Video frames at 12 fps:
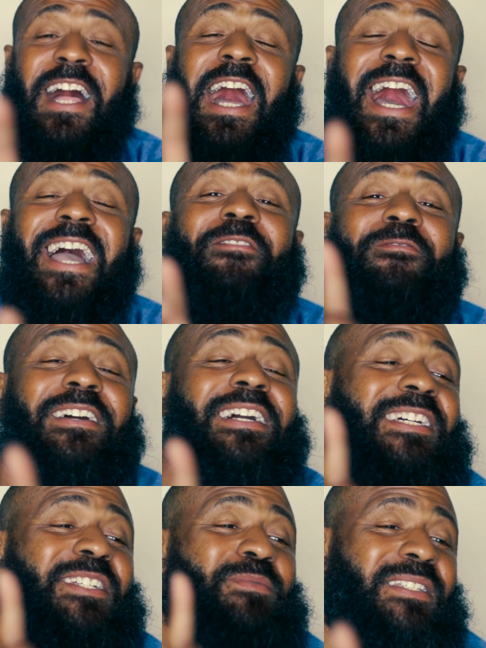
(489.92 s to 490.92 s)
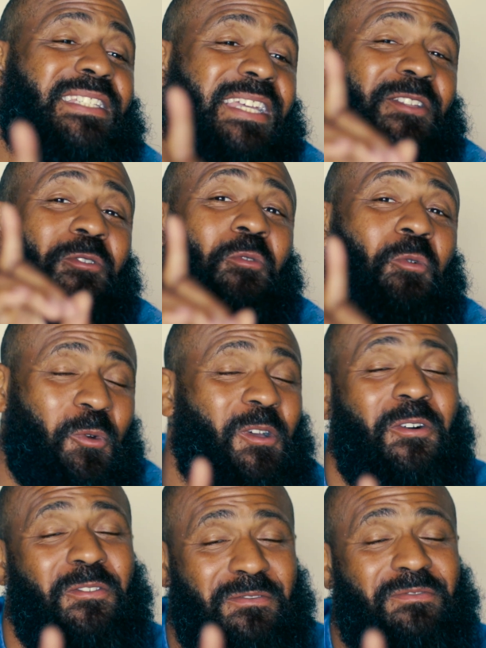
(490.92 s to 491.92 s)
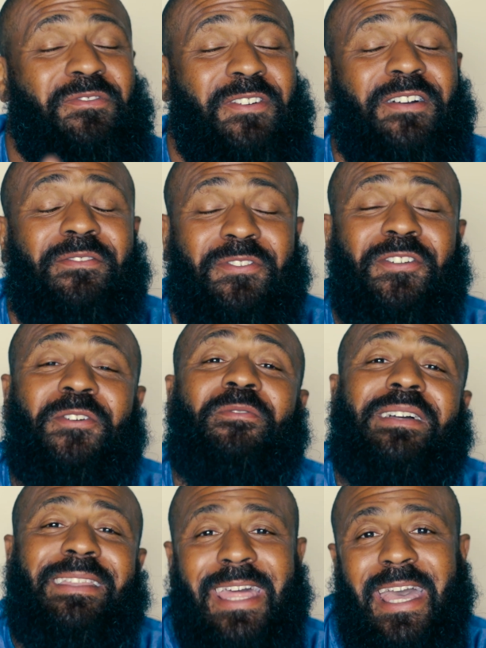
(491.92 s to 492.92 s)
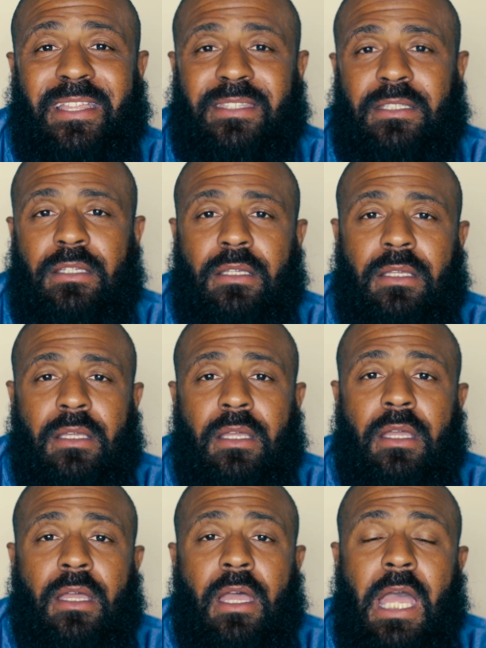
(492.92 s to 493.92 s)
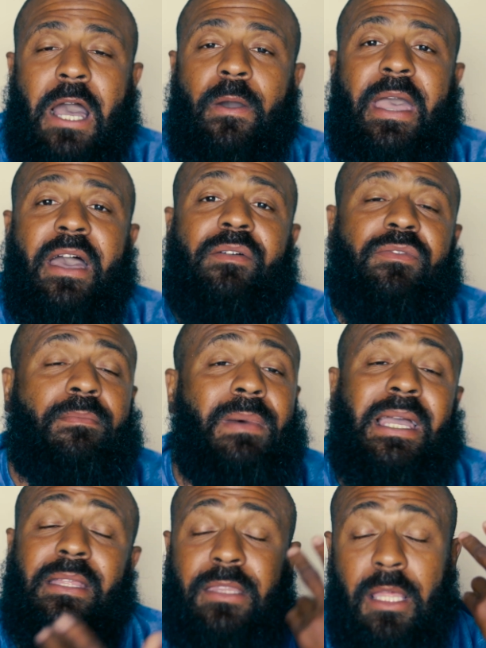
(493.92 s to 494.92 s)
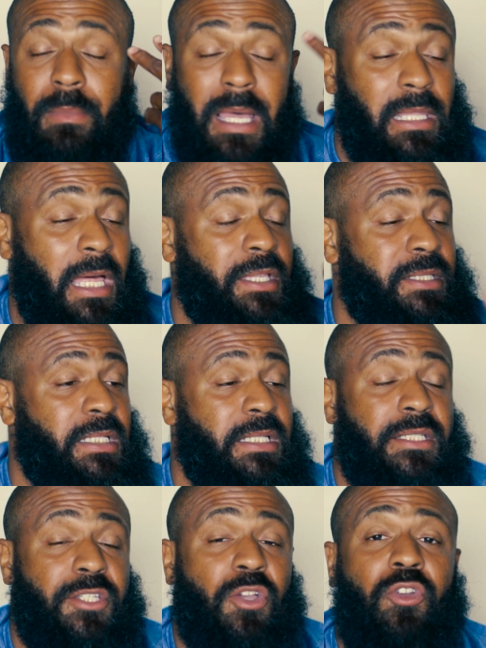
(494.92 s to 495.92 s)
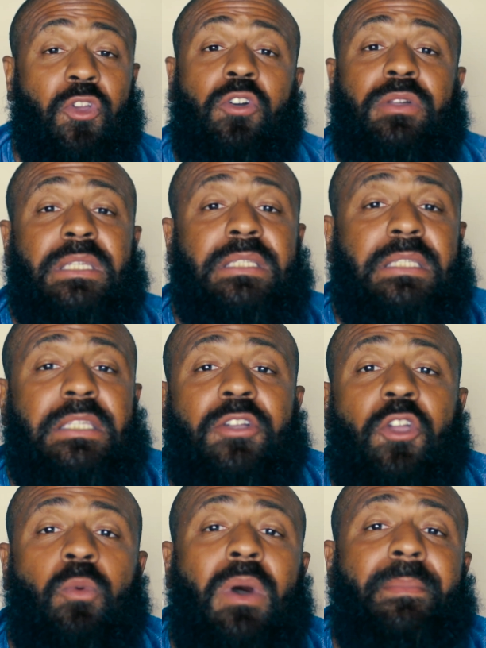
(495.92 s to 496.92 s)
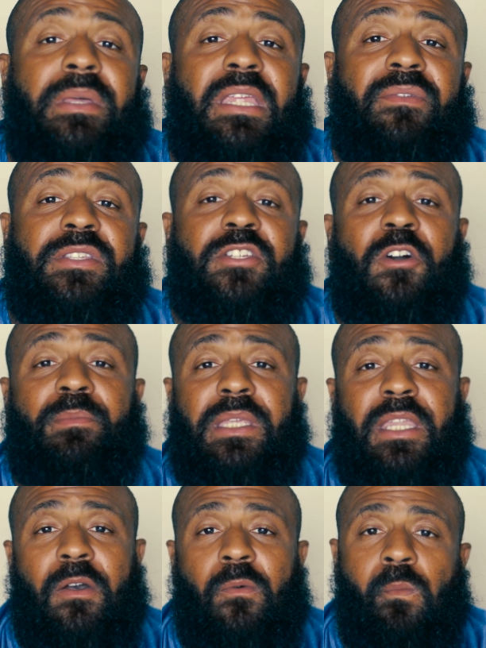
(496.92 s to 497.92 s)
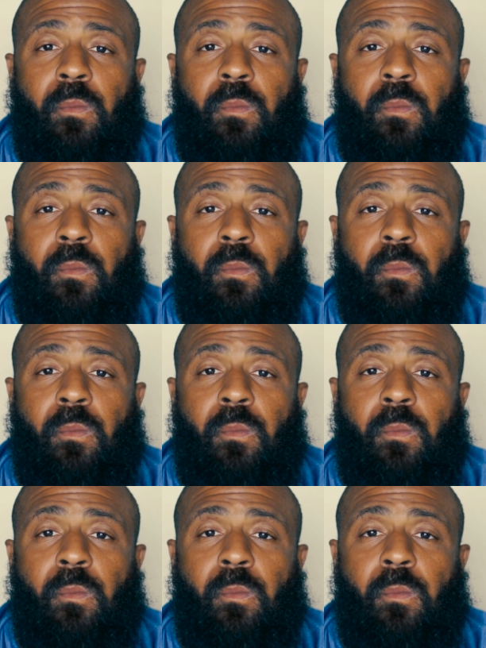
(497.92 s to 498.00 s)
I am 100% wrong for doing that. However, my logic is your girl, the woman never told me no.